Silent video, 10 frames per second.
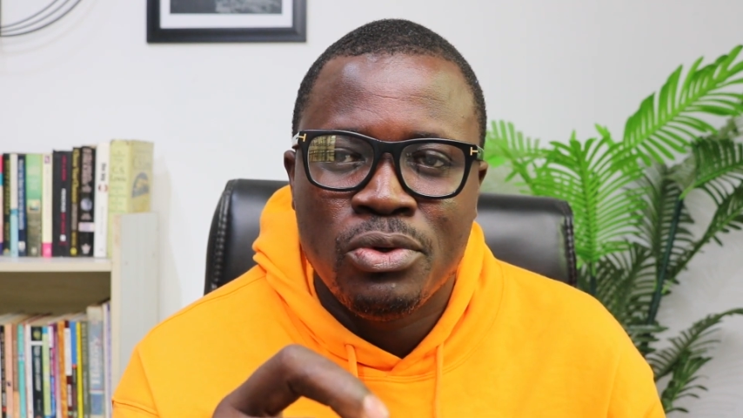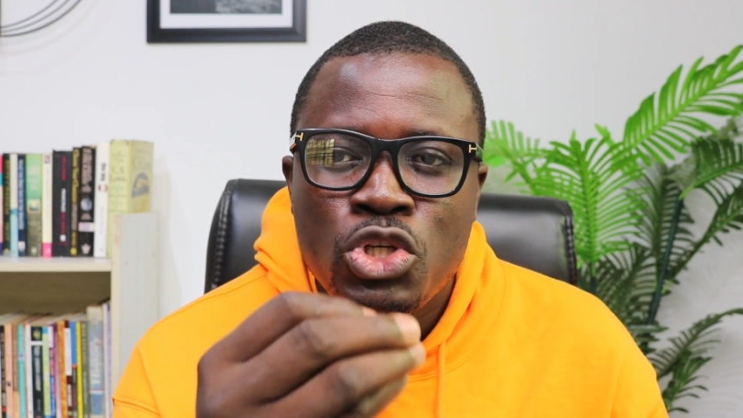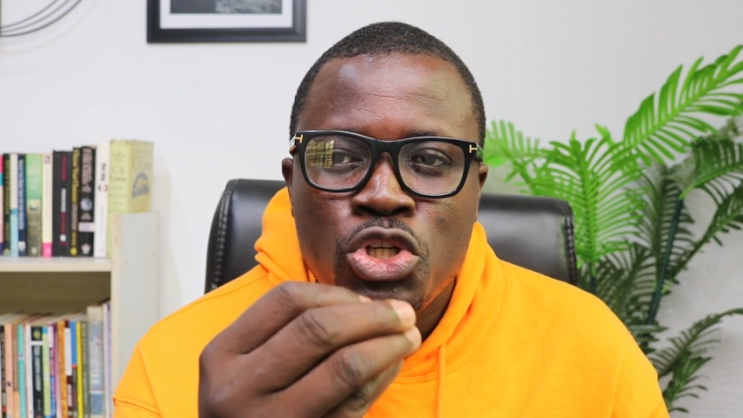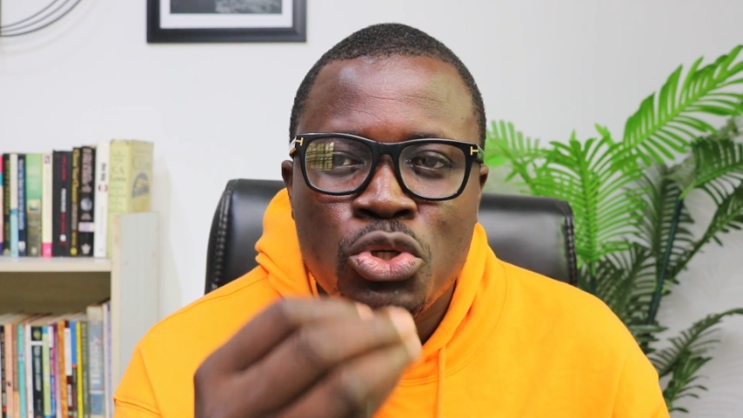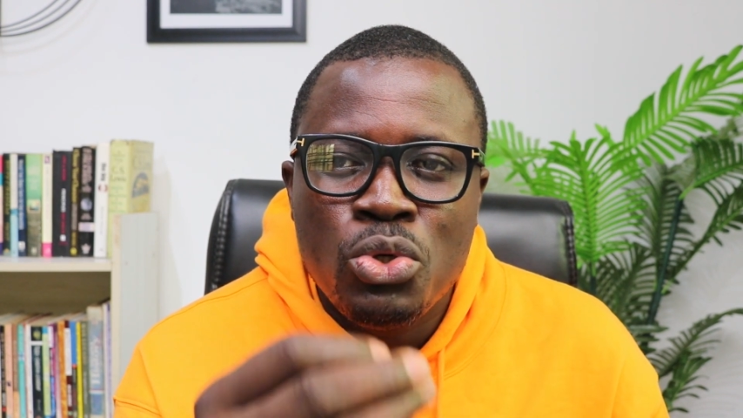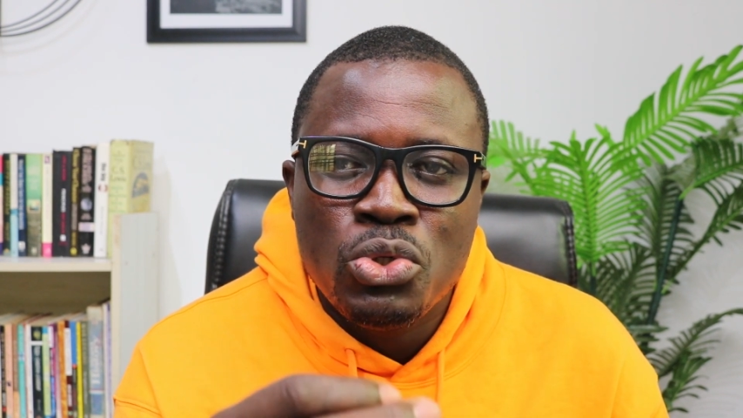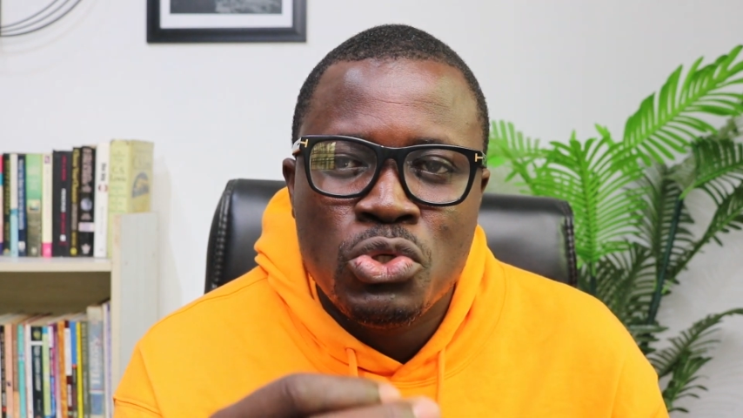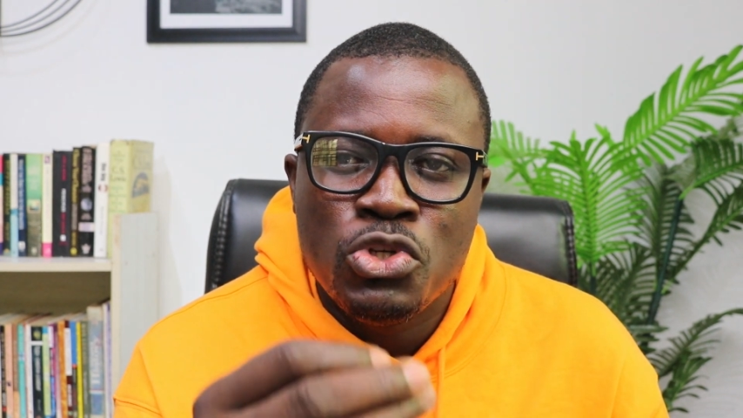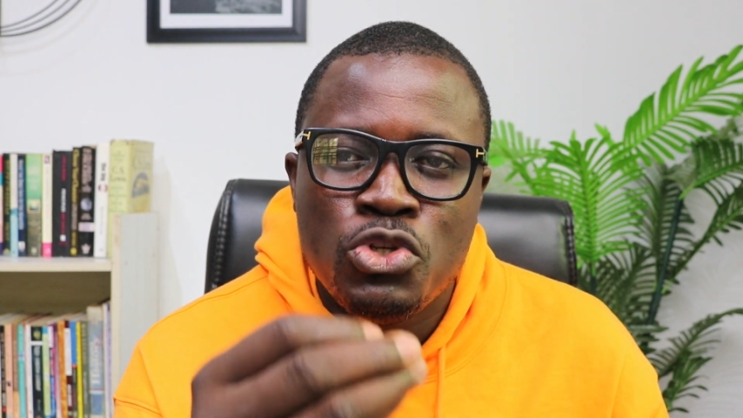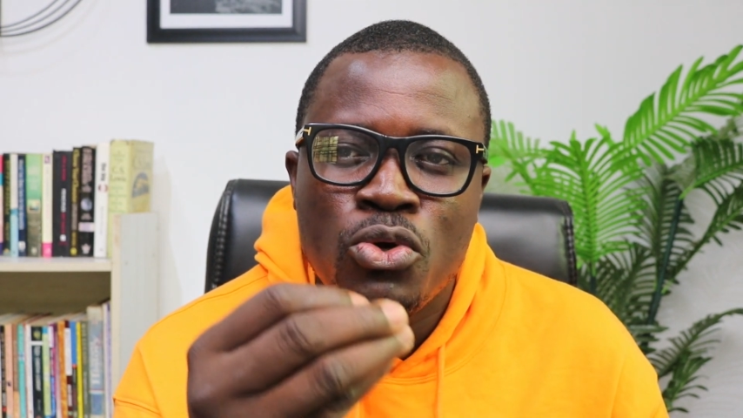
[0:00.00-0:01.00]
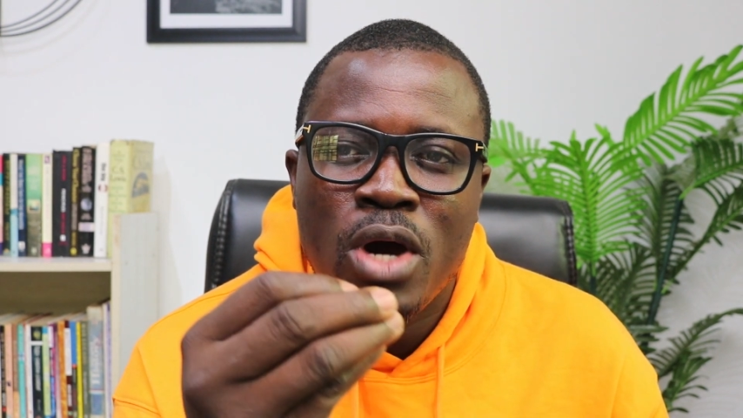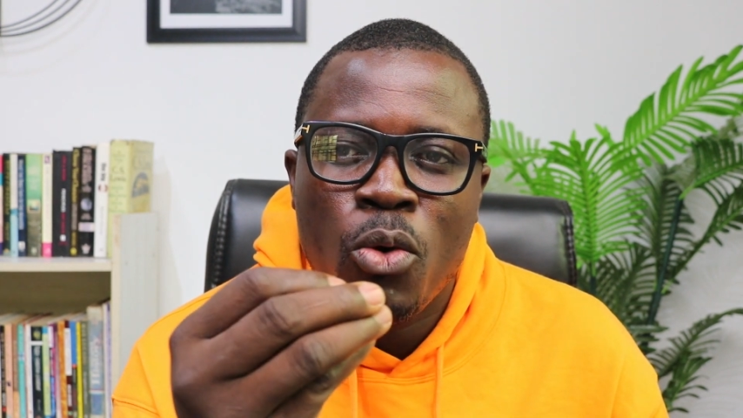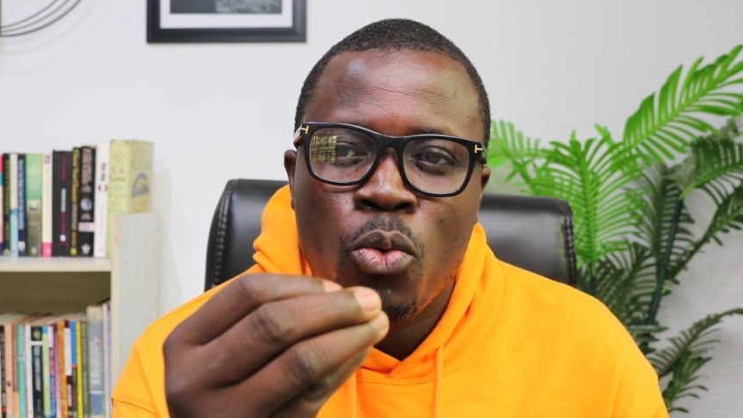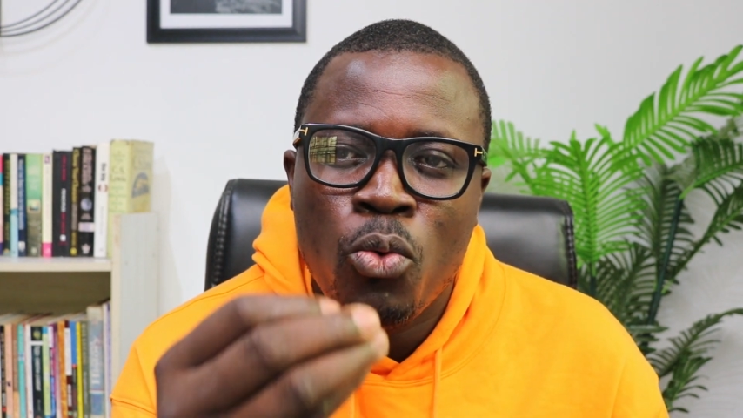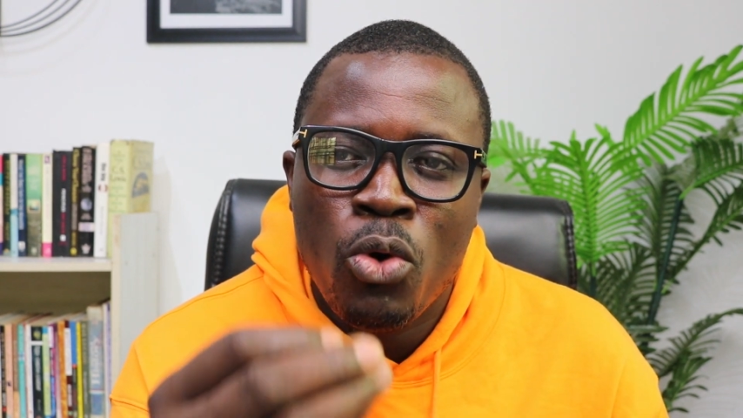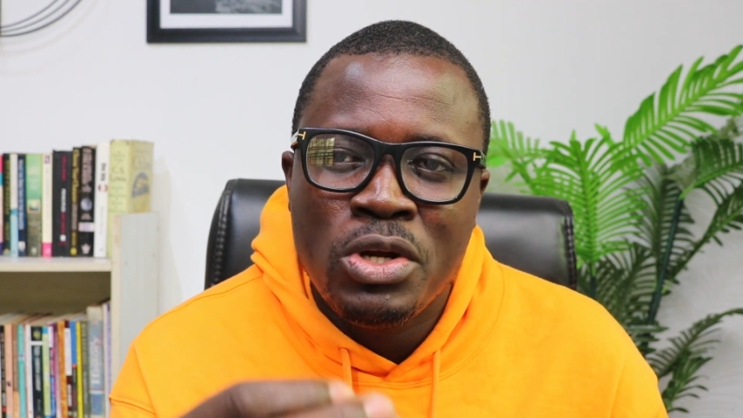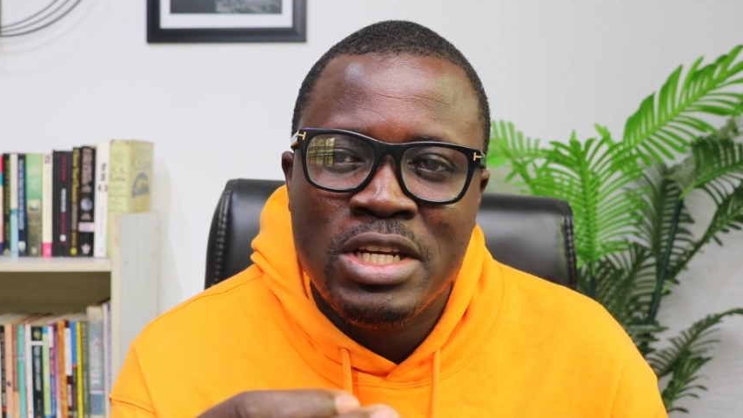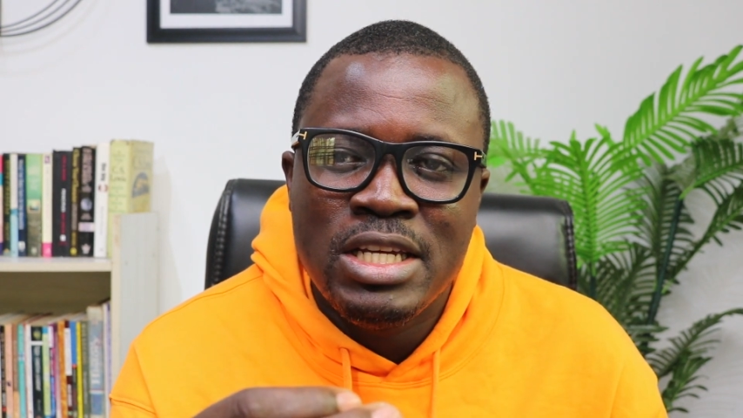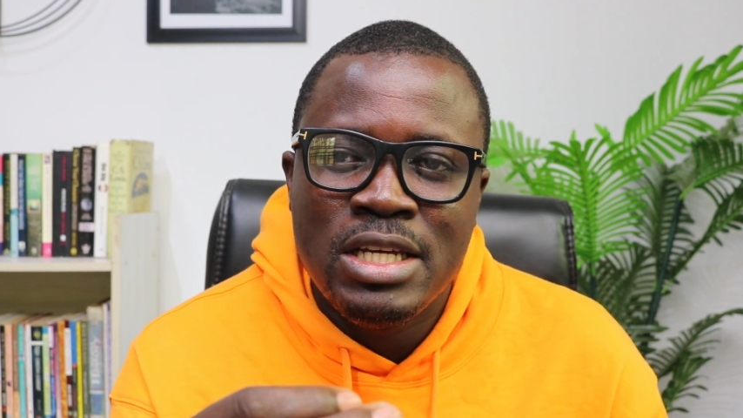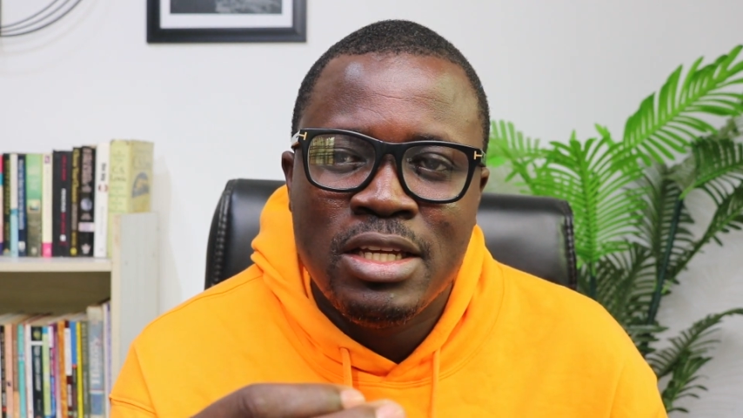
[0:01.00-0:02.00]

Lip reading: shows you are worthy